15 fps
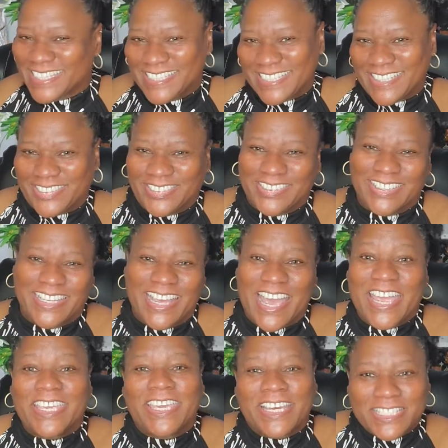So,
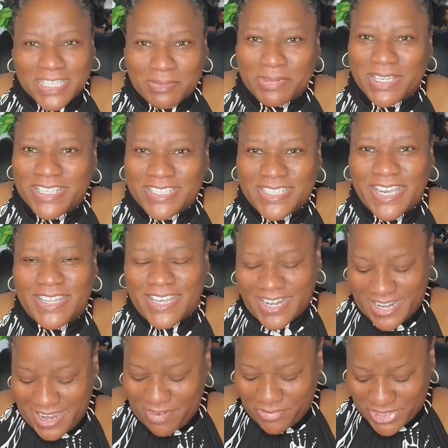and yes, I'm going to say
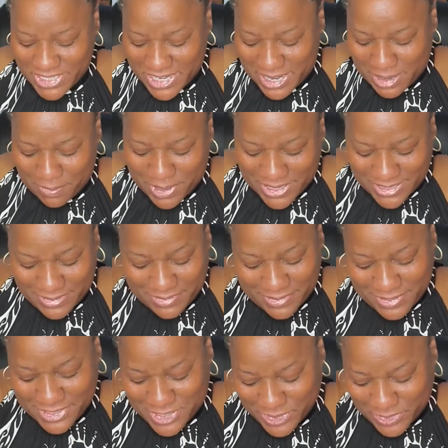that every time I
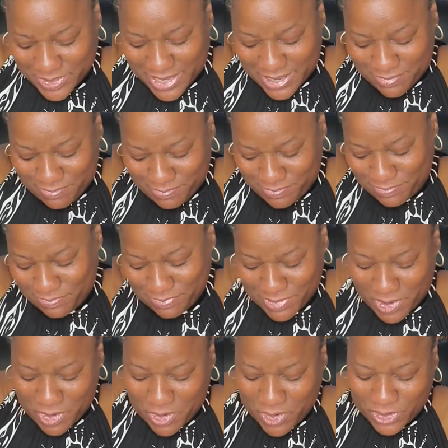show that
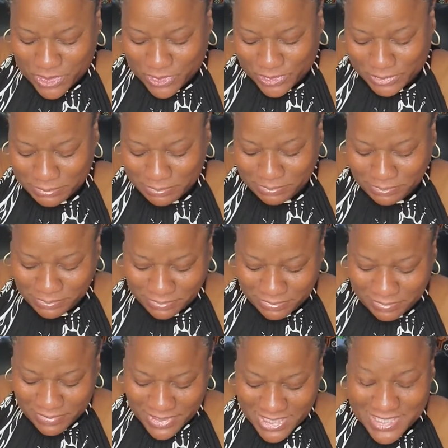card holder,
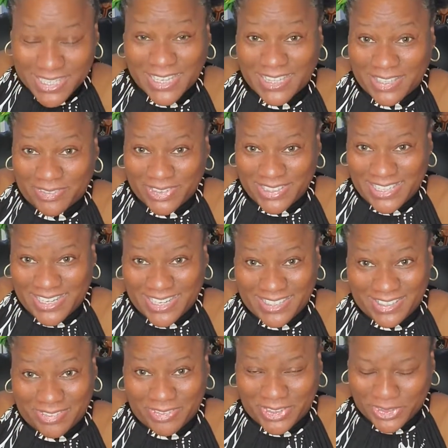because I love it and I
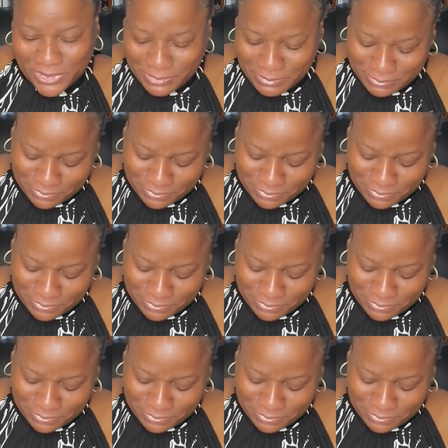love her.